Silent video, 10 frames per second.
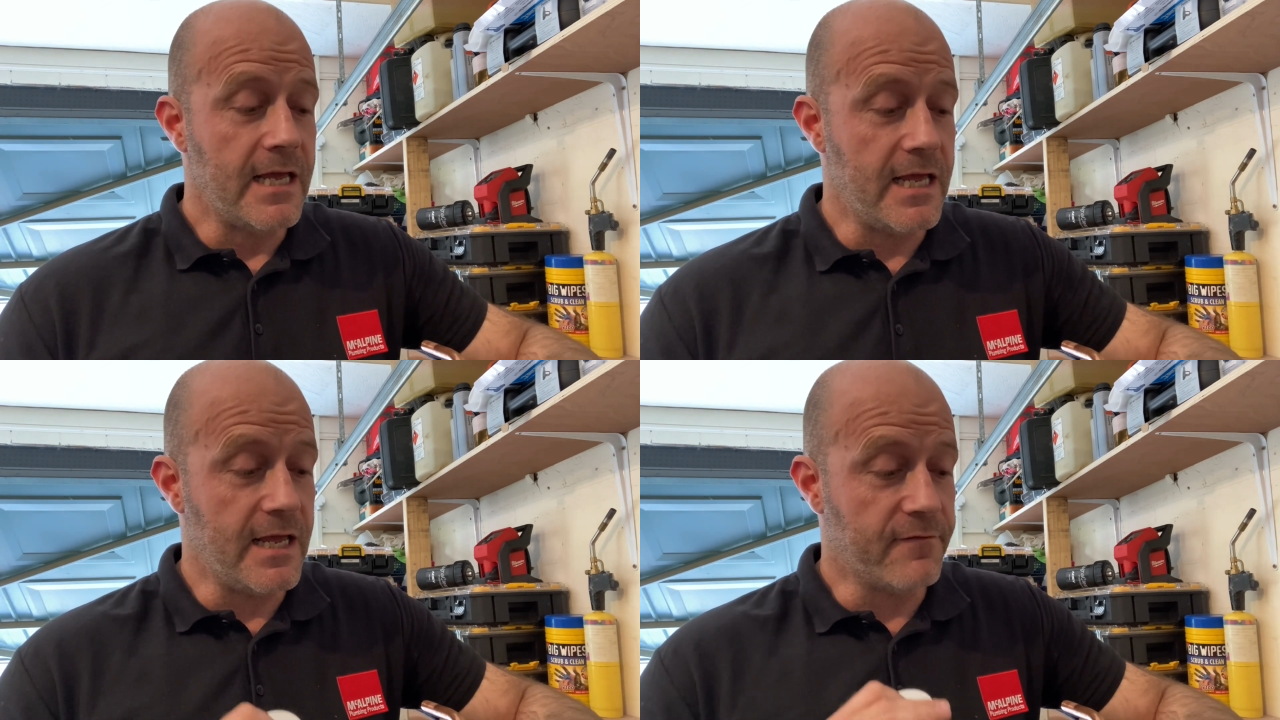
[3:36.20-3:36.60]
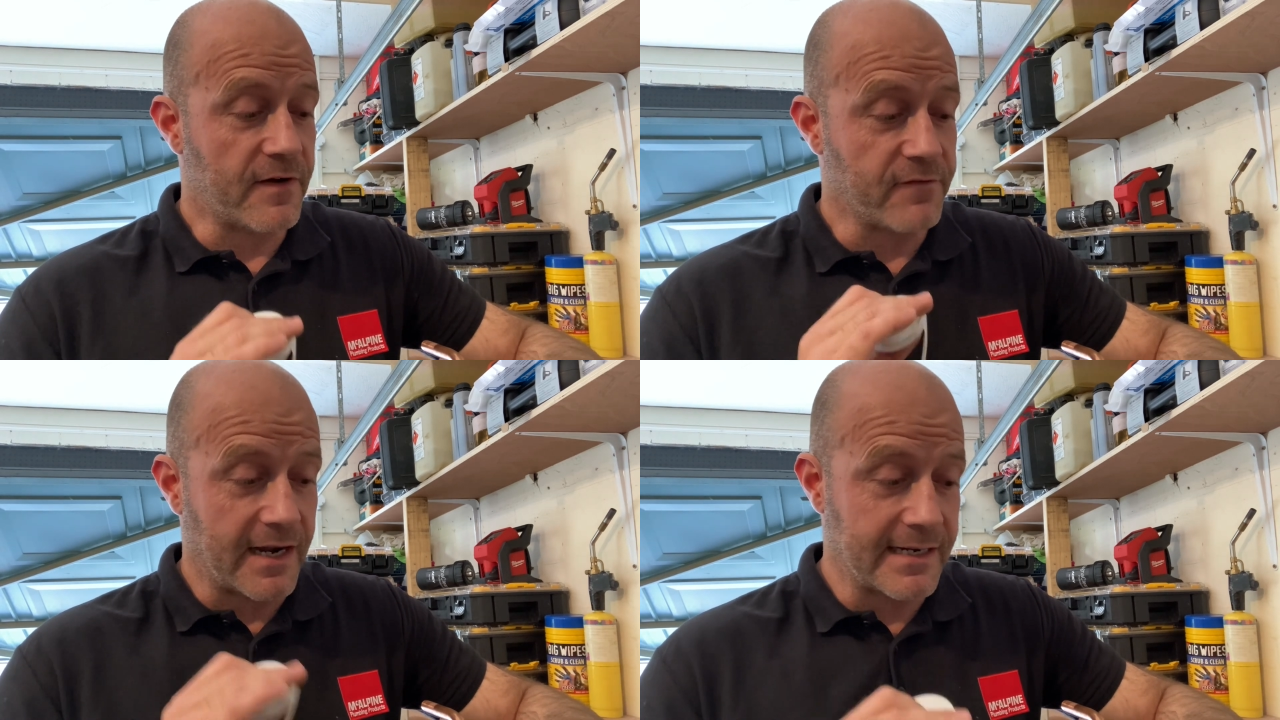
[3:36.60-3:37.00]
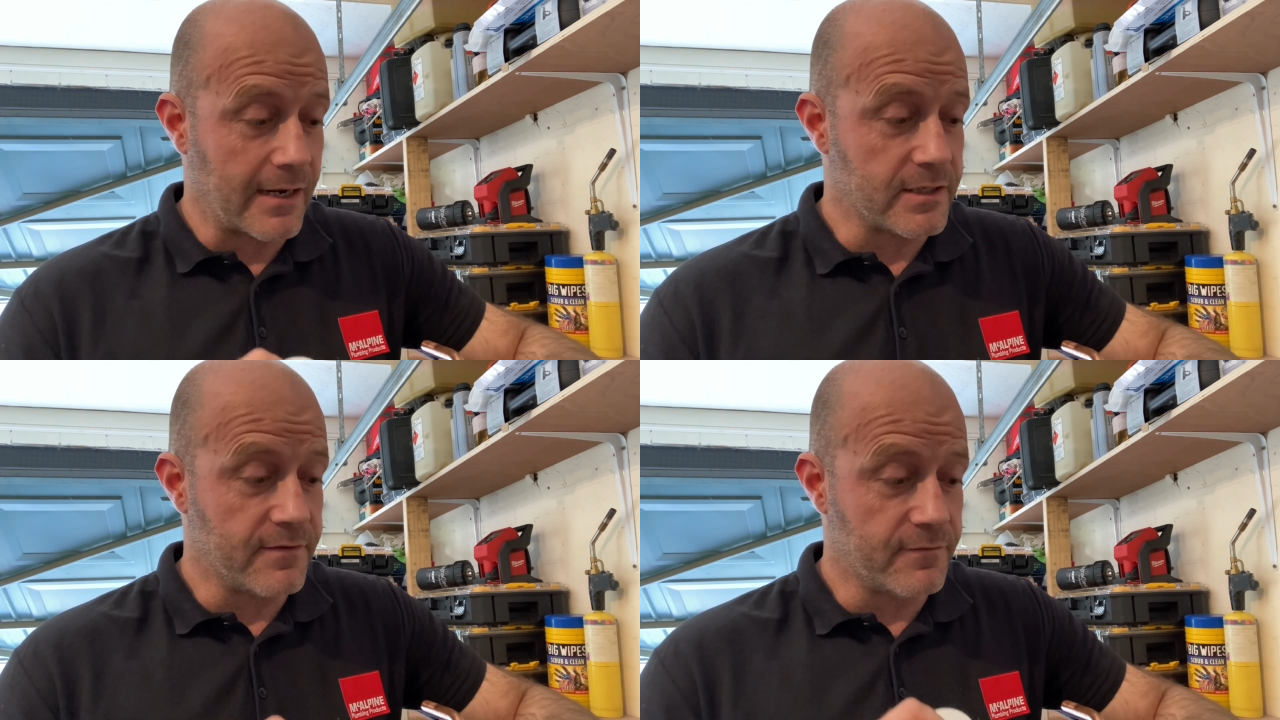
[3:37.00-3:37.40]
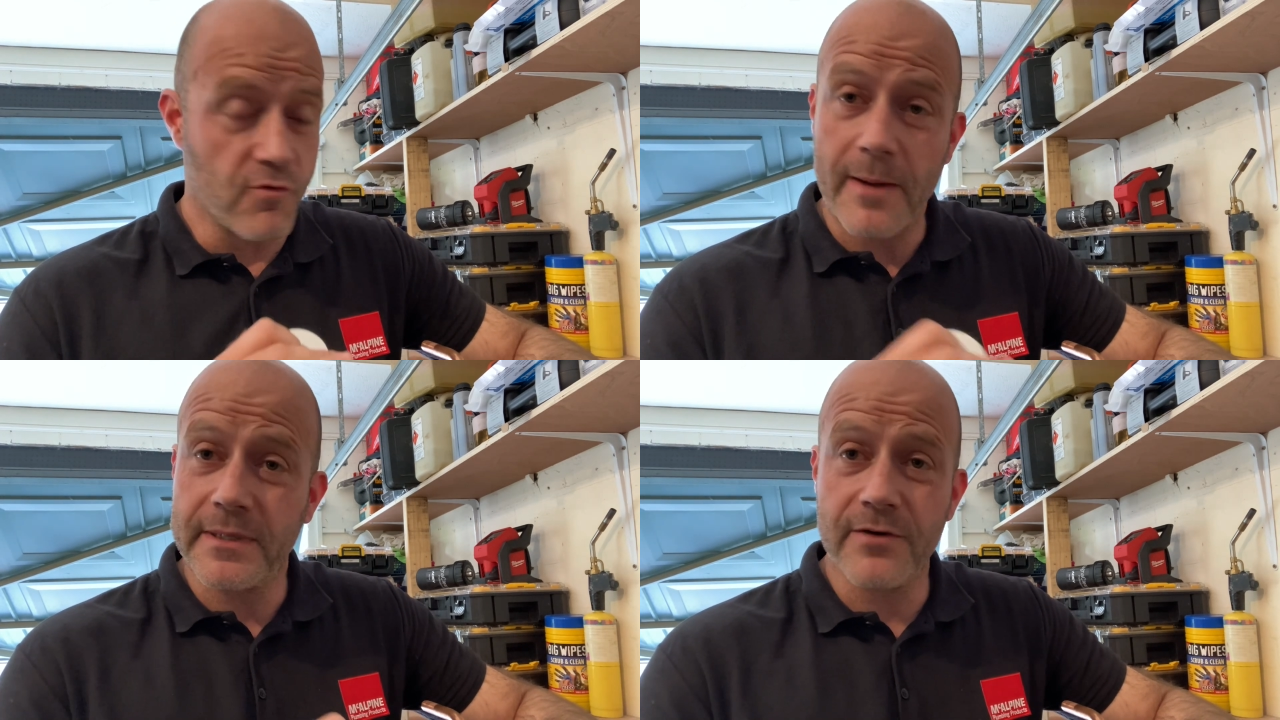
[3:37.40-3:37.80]
If I find out you've
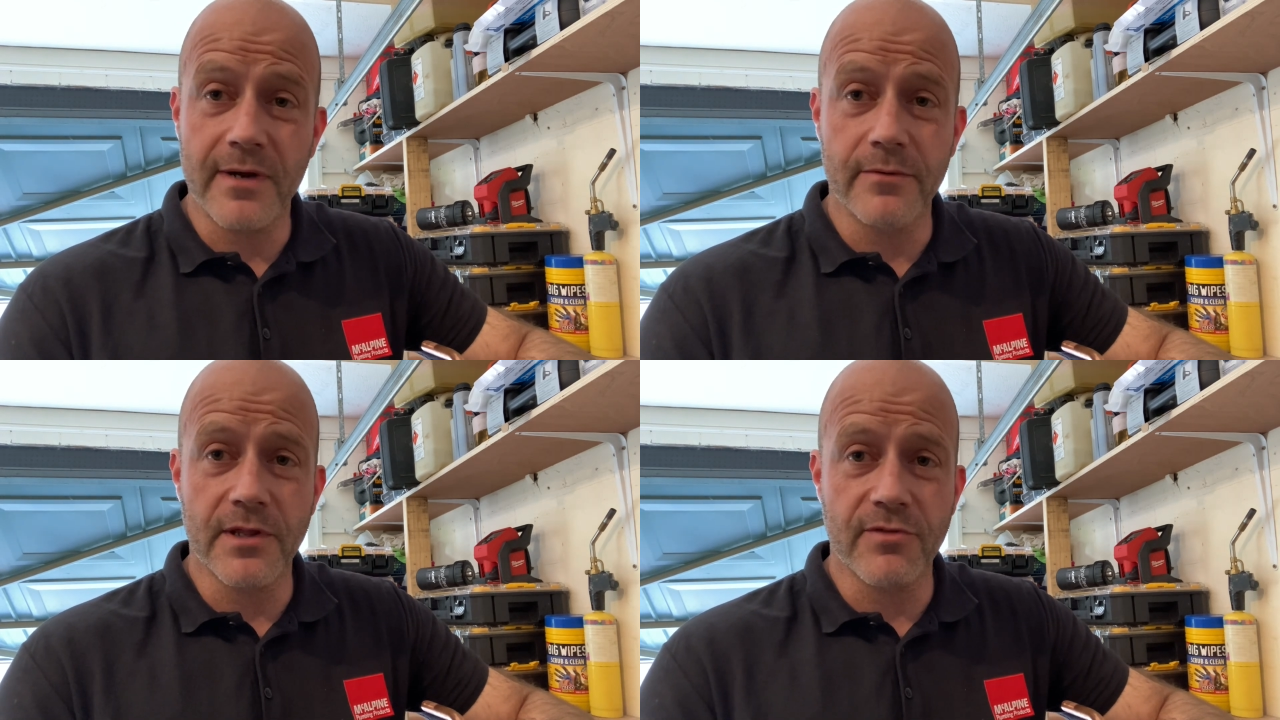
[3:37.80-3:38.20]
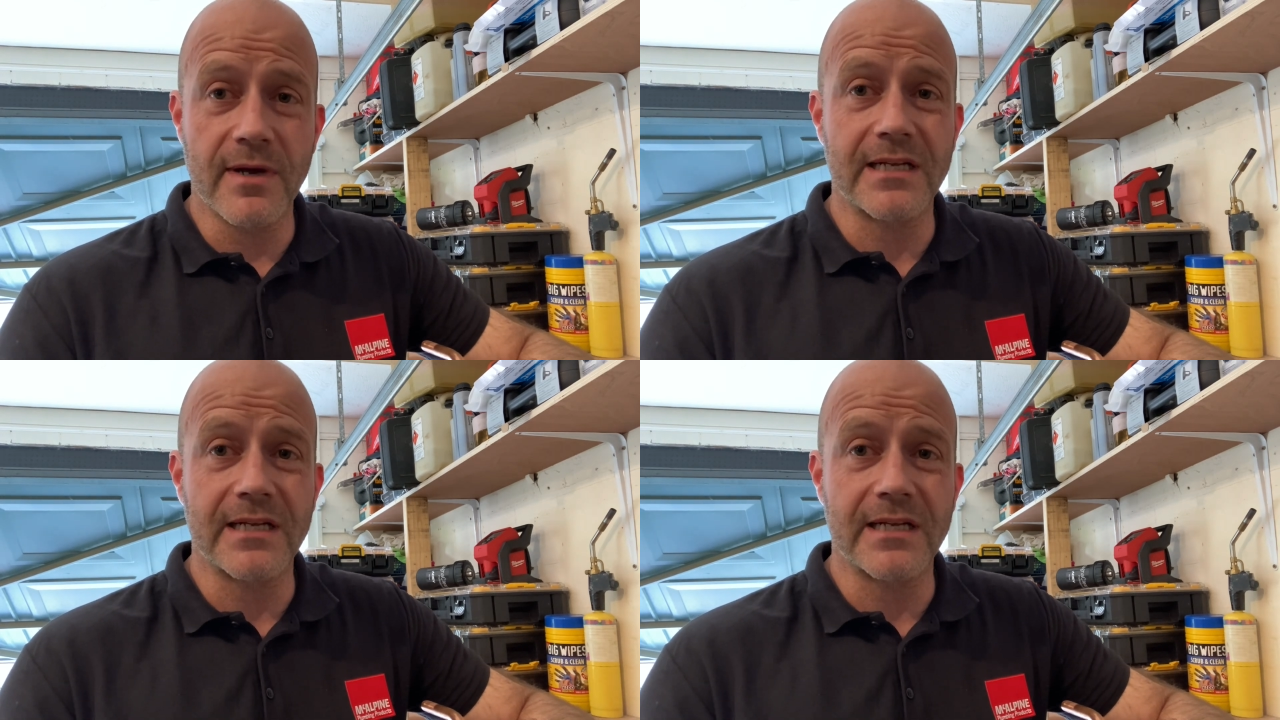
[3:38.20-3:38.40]
wrapped it around the thread,